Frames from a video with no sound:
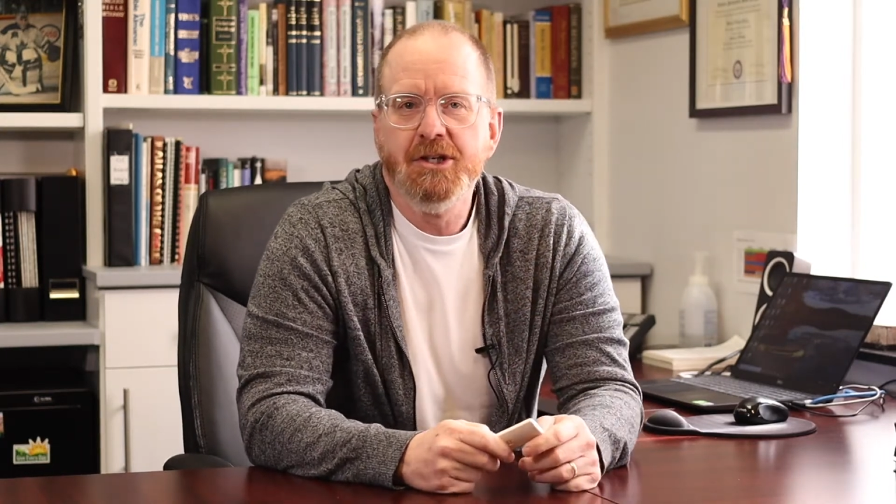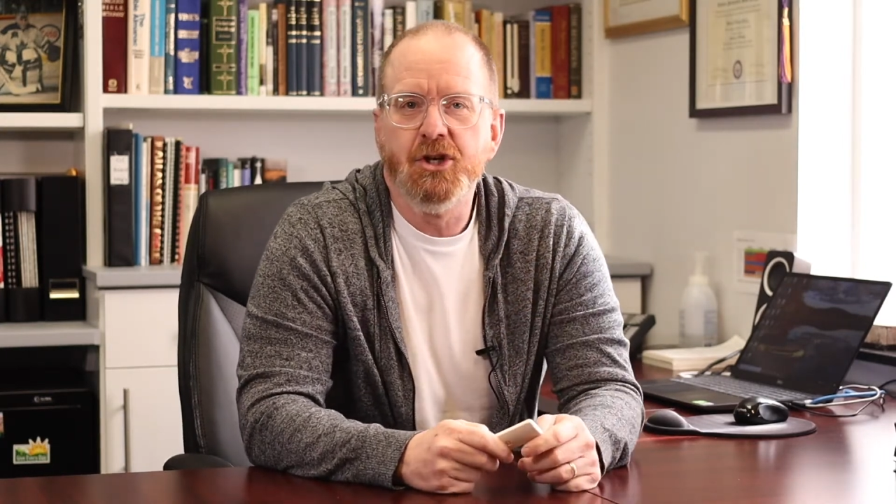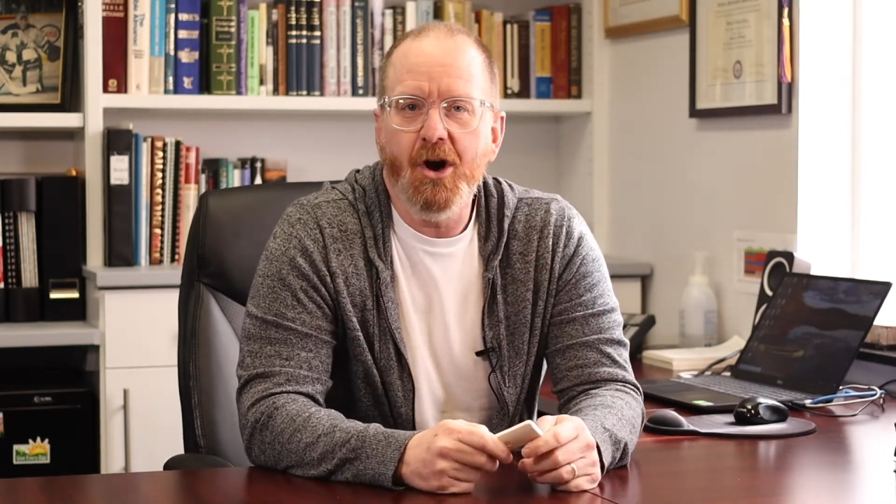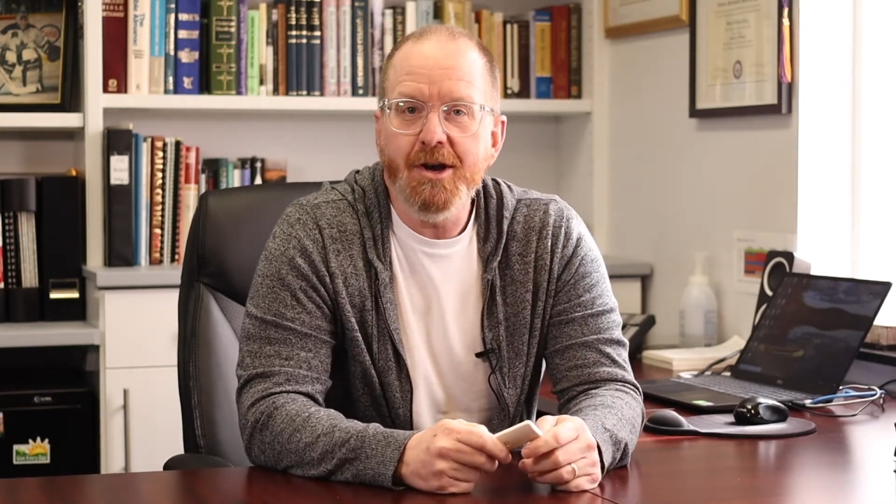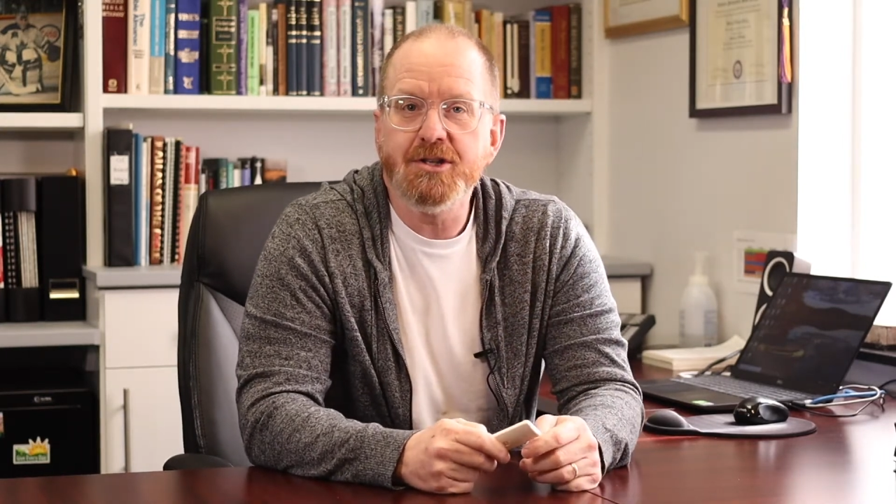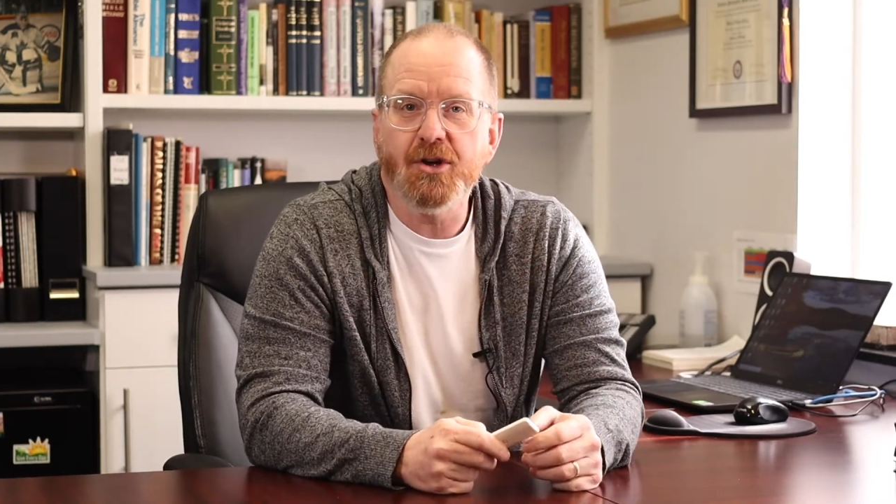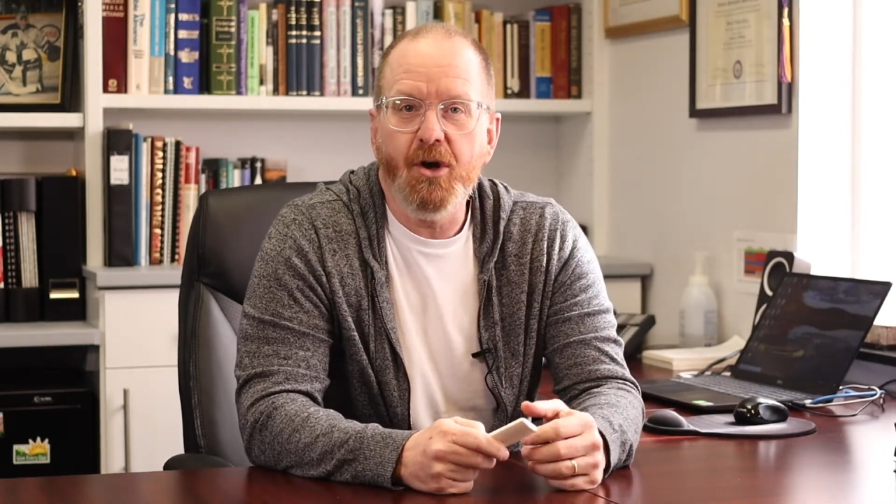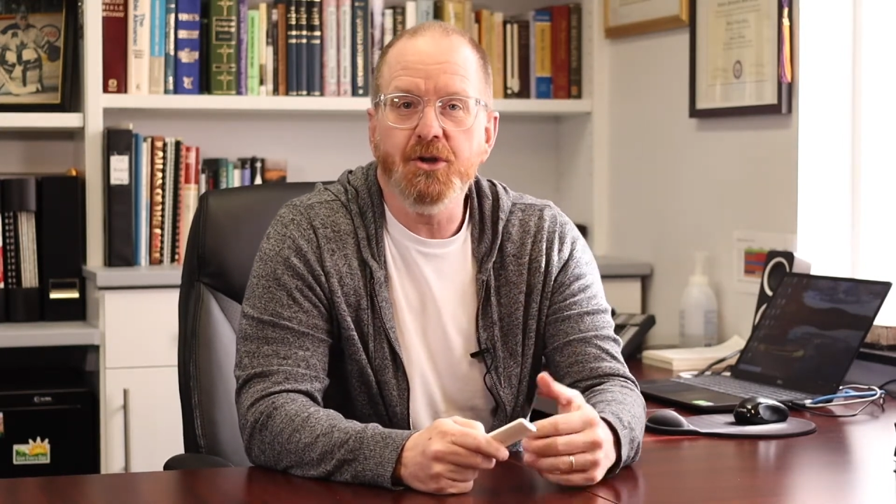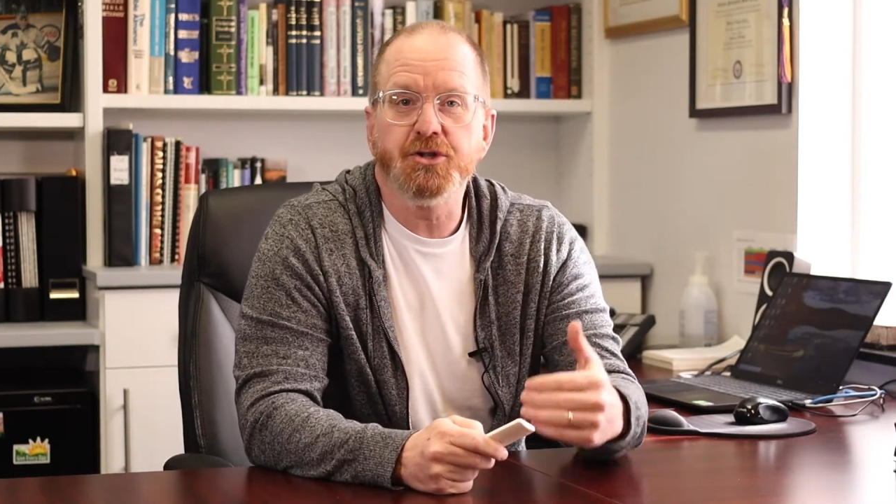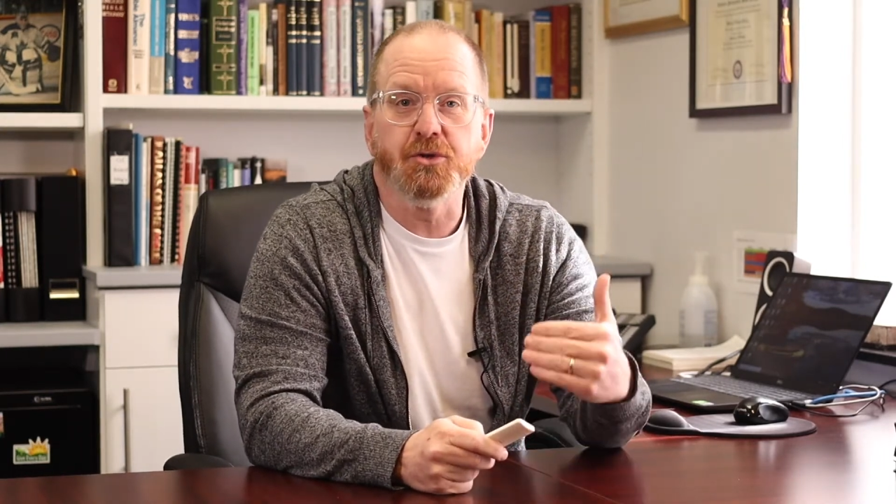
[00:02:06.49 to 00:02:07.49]
God is
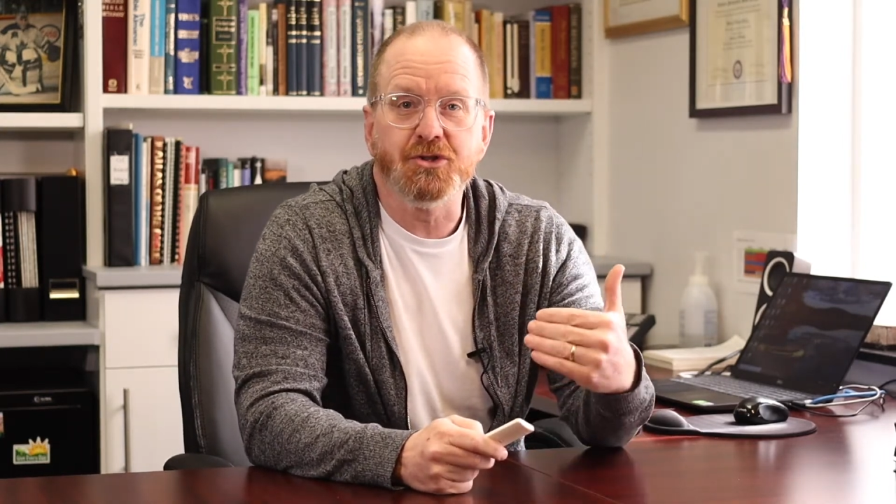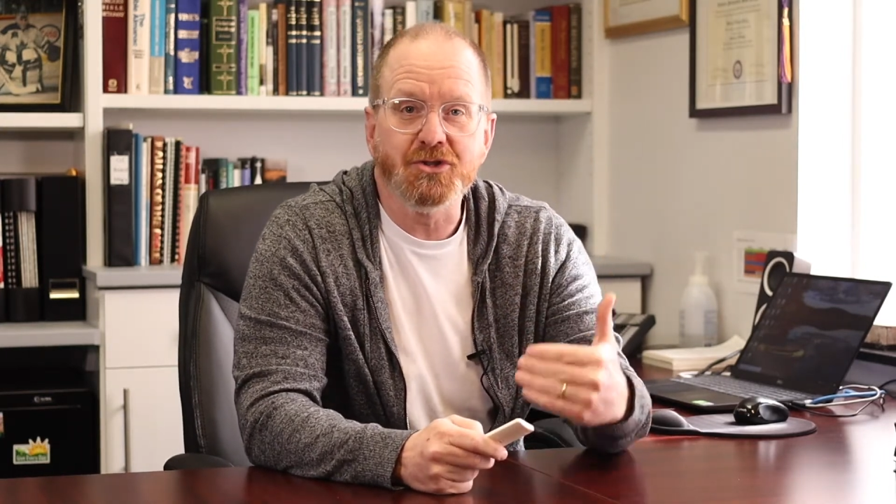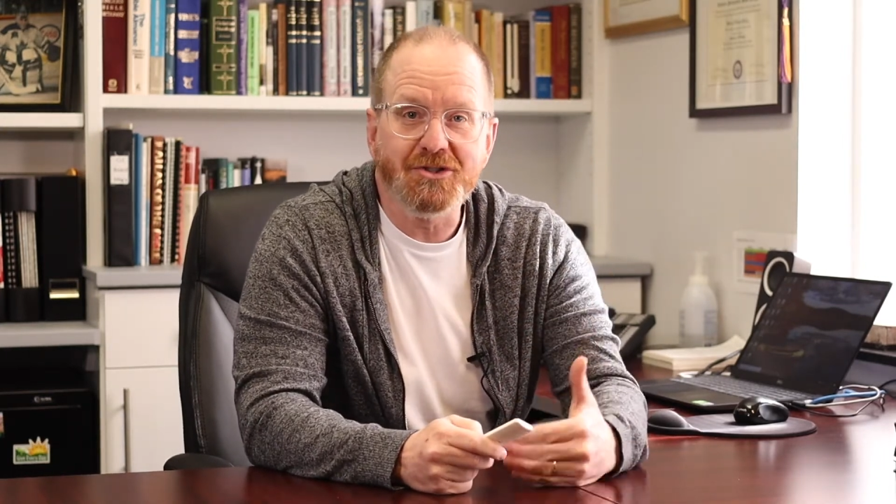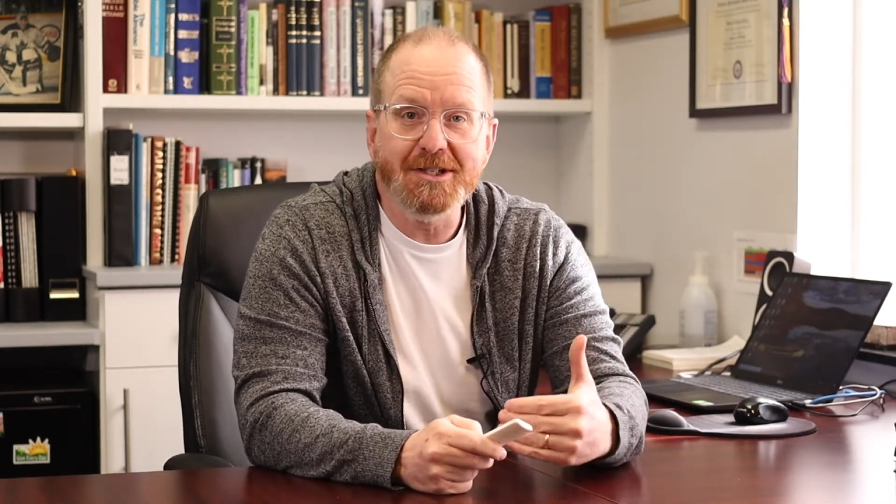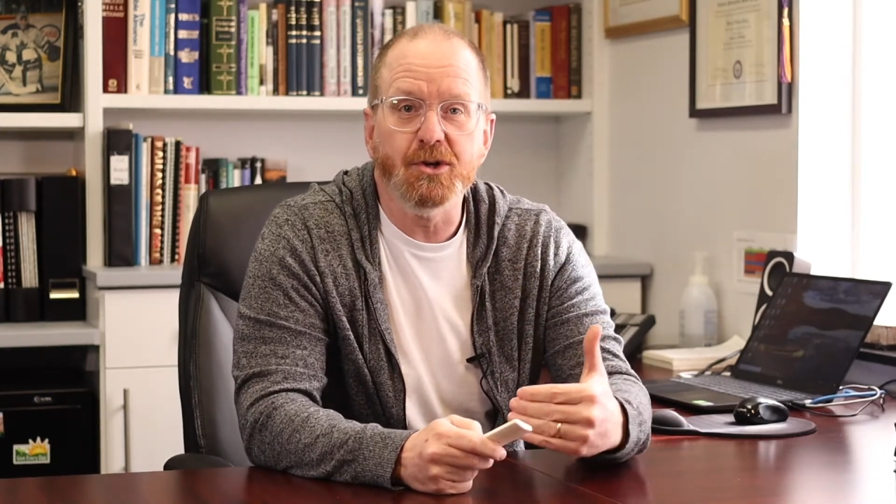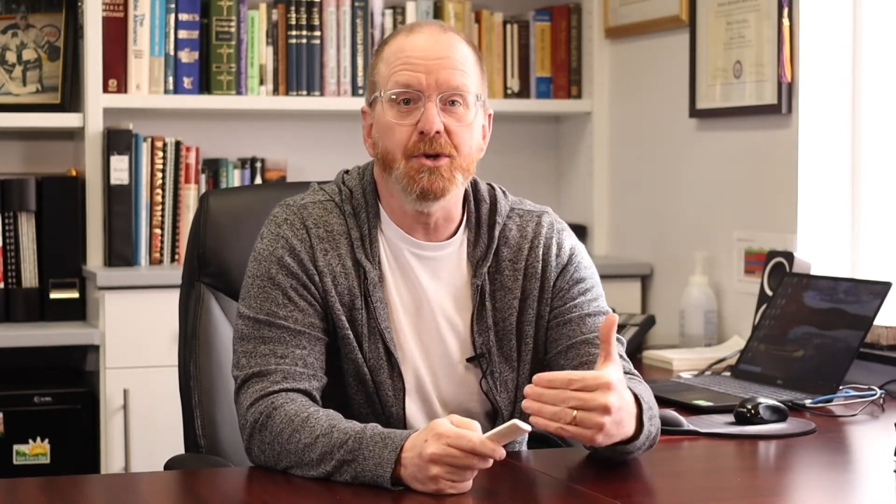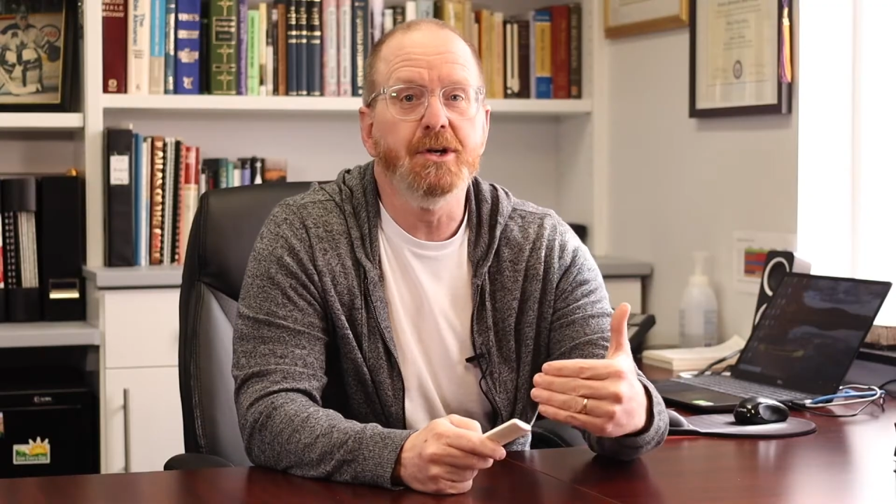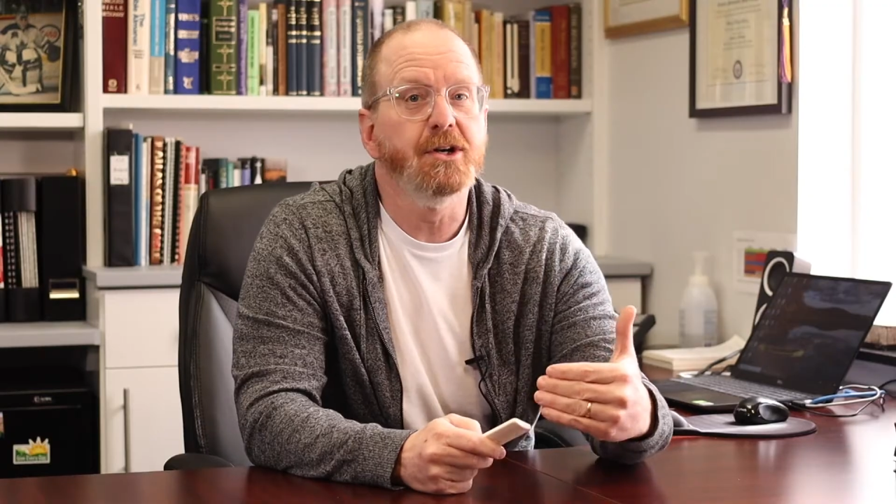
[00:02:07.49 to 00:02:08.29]
also still